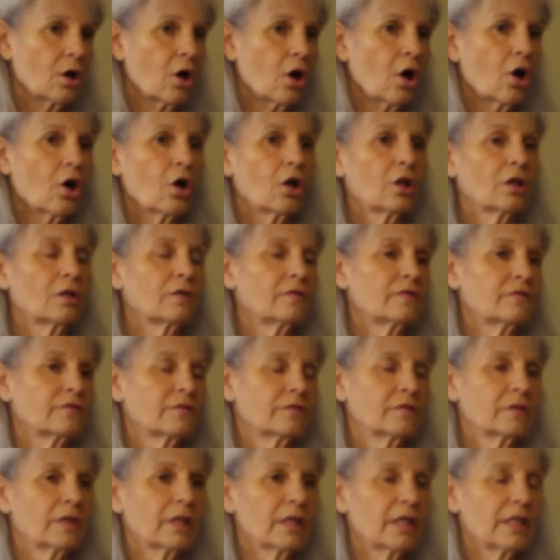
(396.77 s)
all of
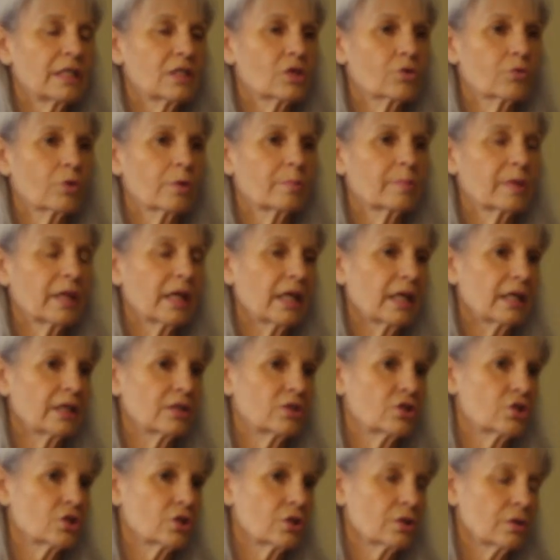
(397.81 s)
his rib
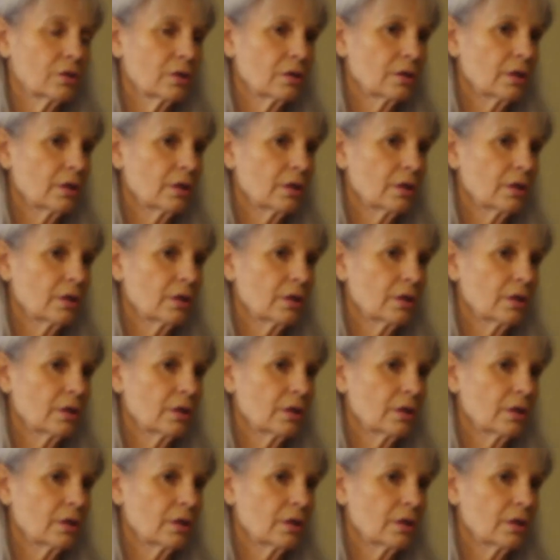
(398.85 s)
cage.